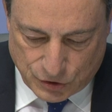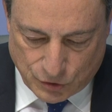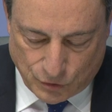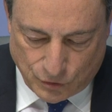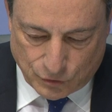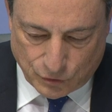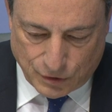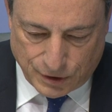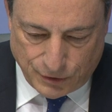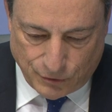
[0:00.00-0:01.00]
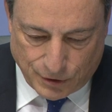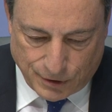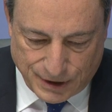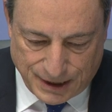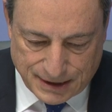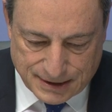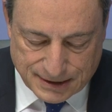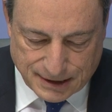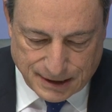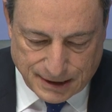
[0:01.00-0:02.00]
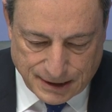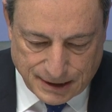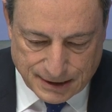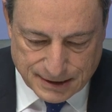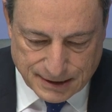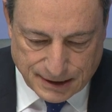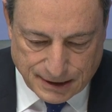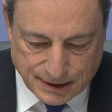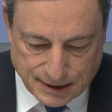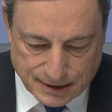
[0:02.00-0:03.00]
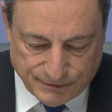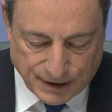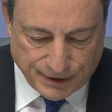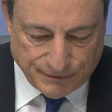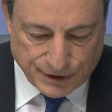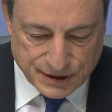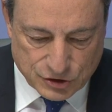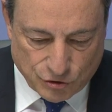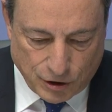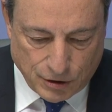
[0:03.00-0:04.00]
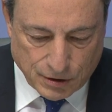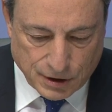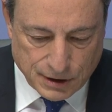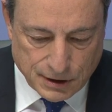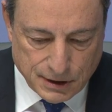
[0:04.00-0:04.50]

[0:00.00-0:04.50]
to the euro is very, very strong.